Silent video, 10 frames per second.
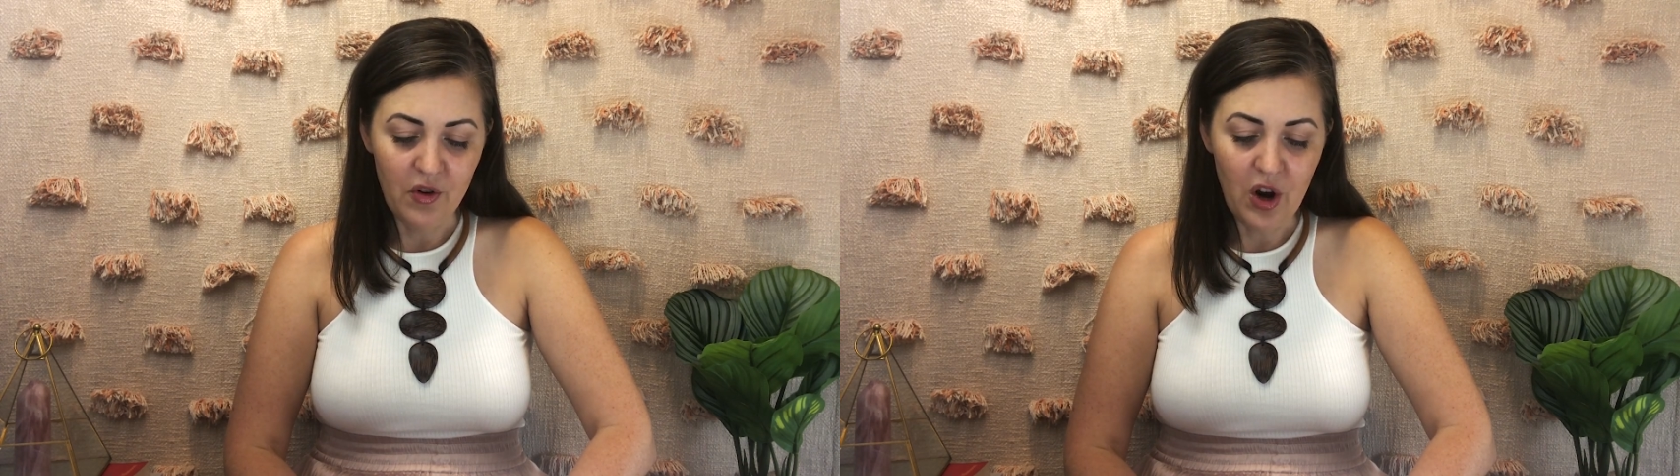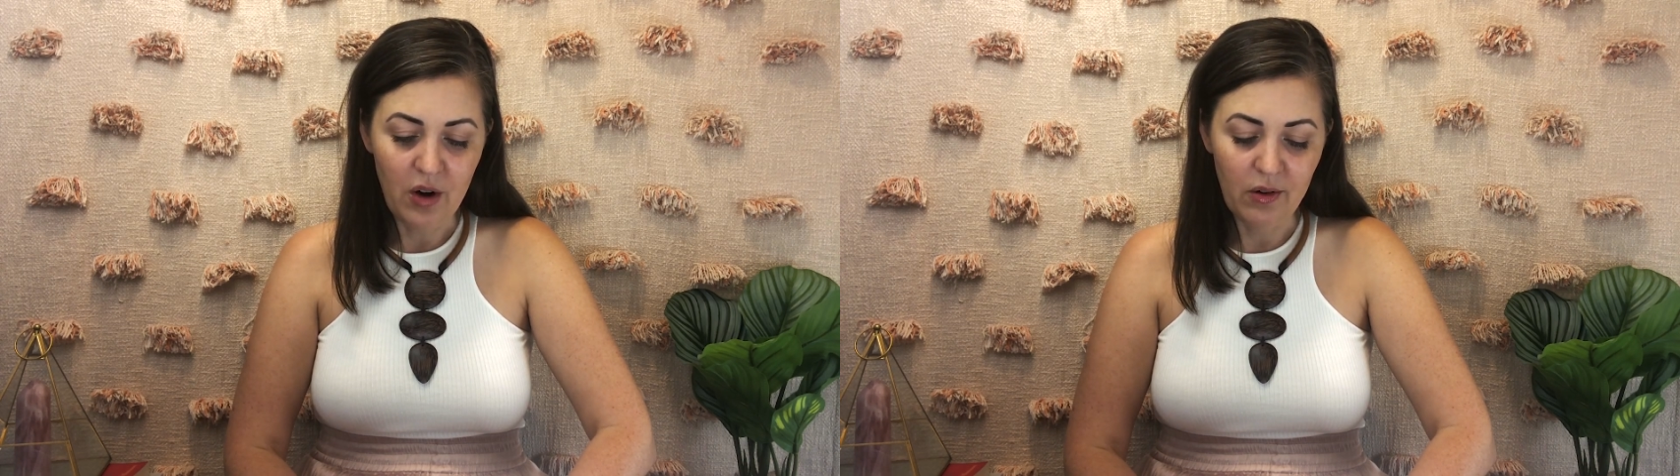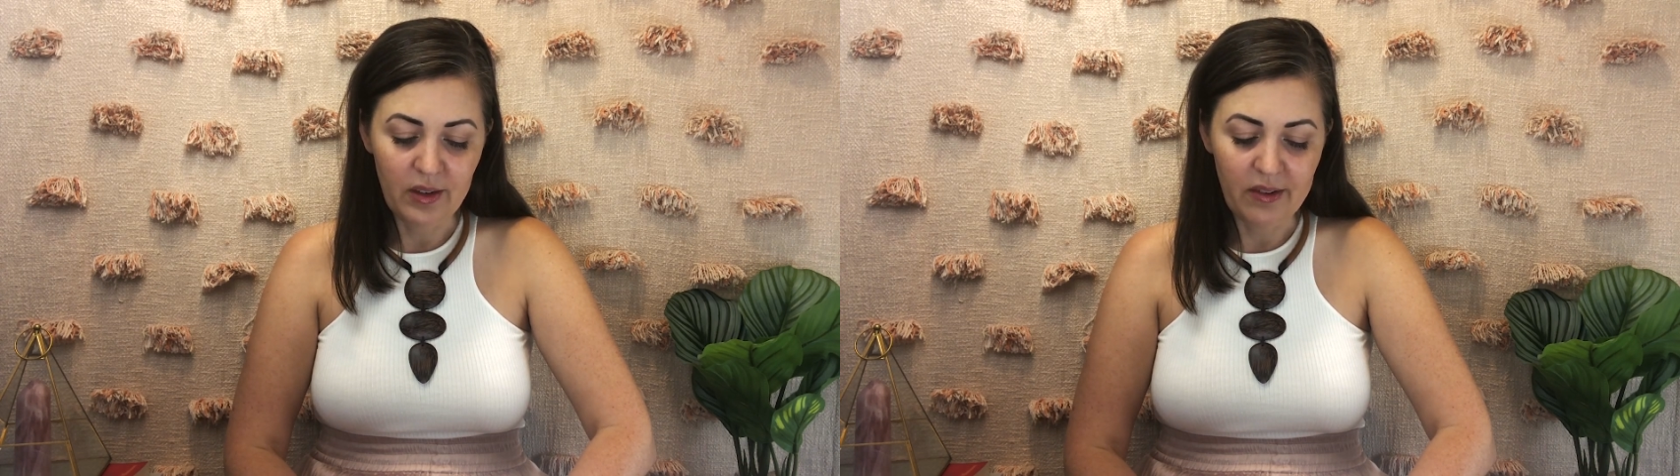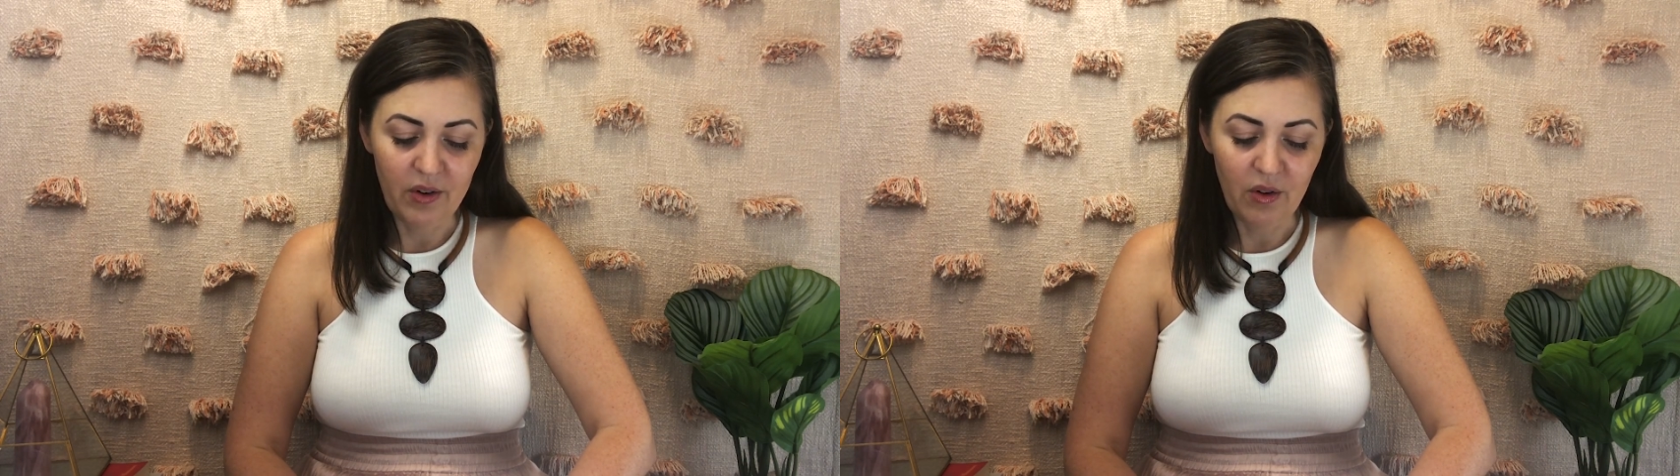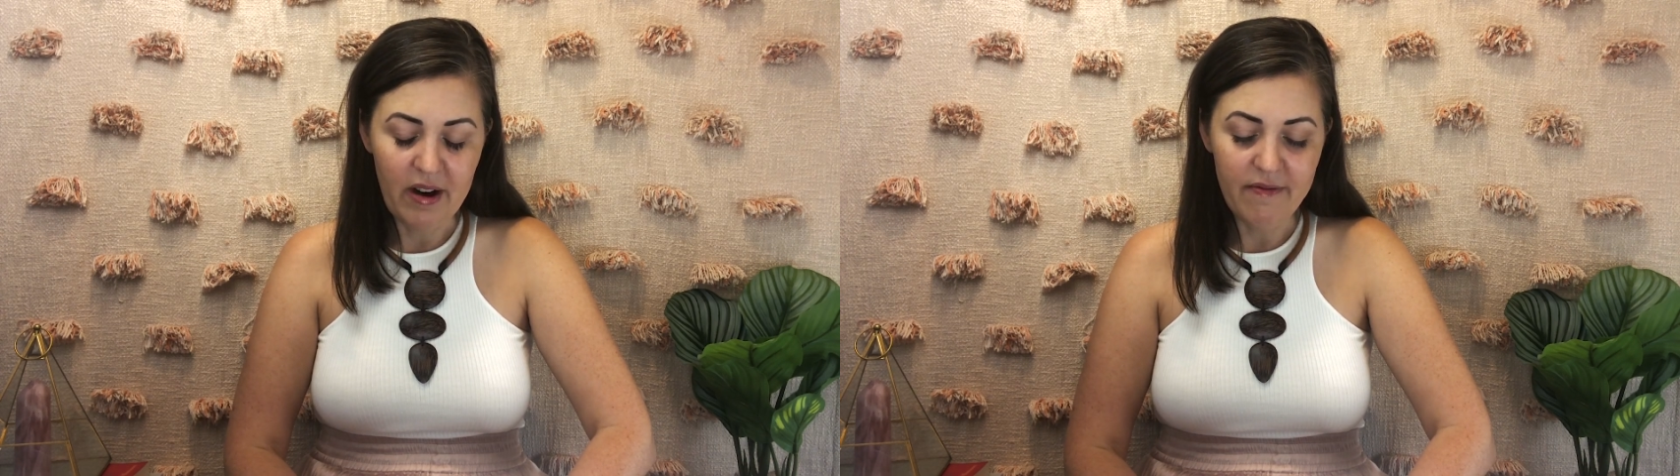your toes of
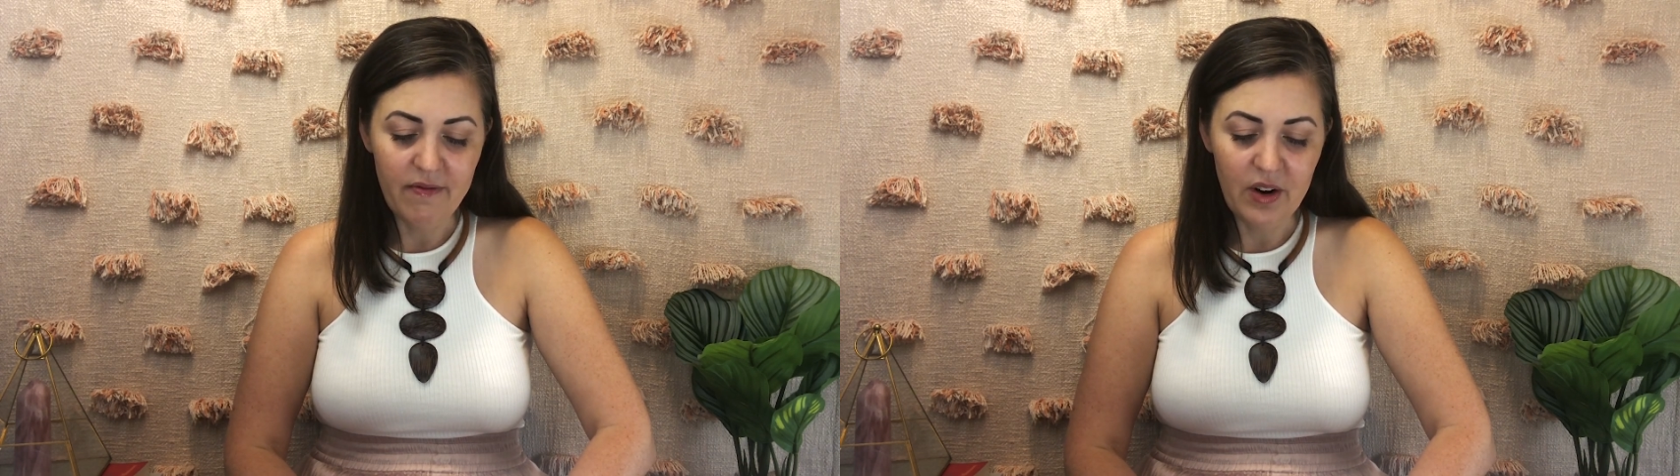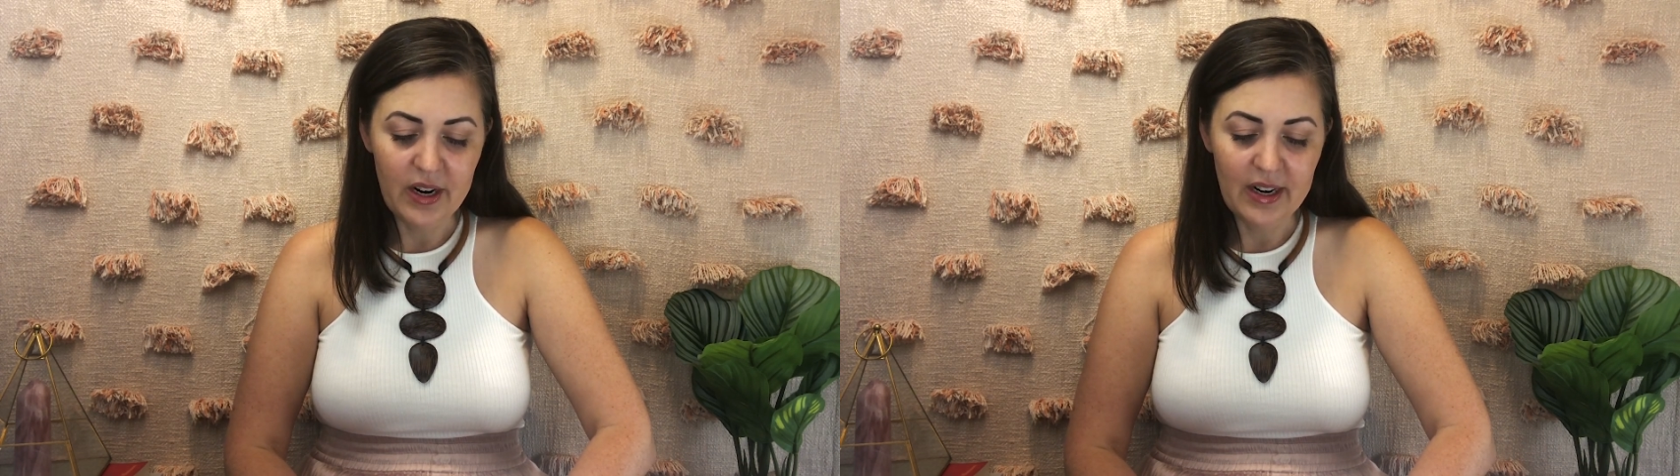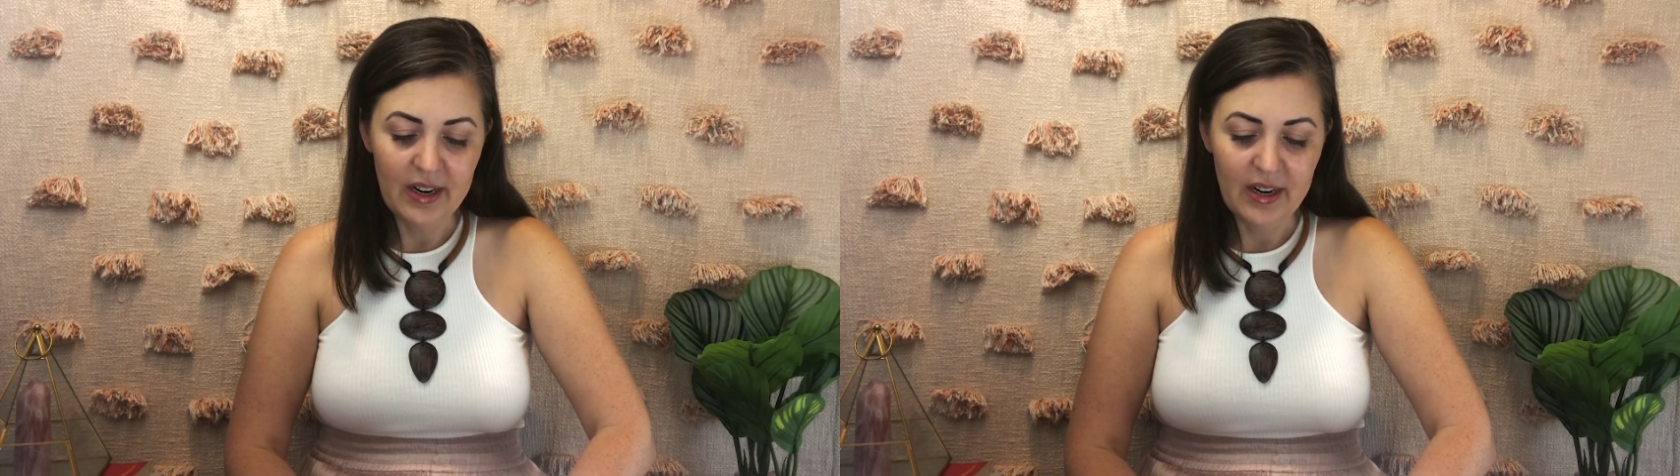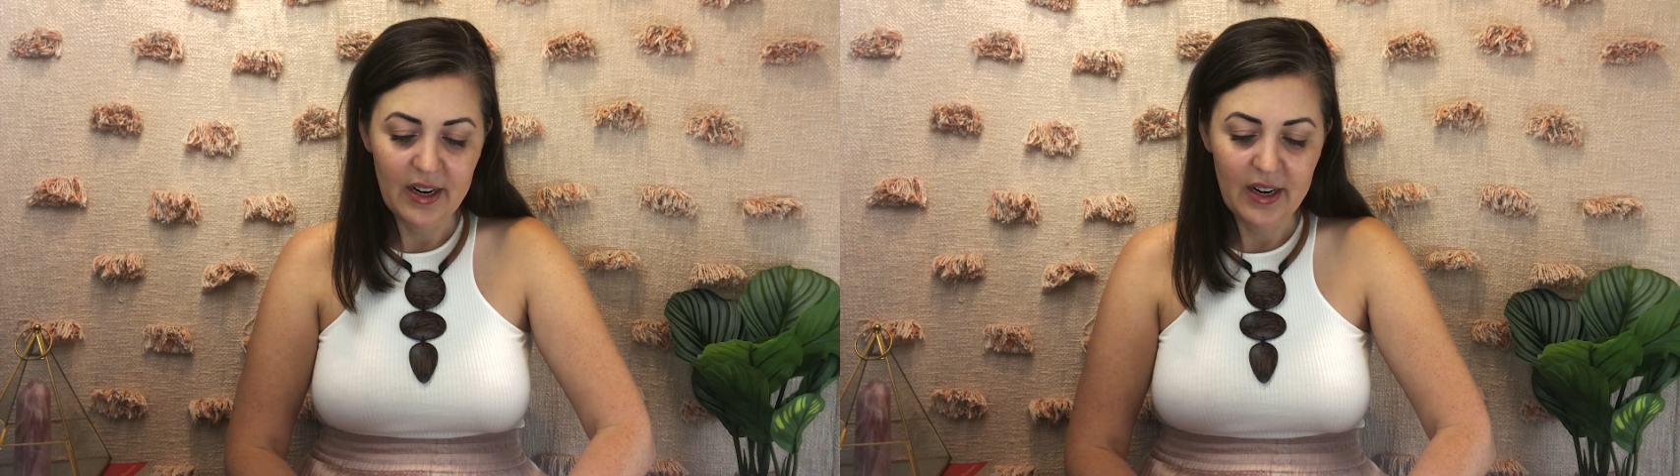your left foot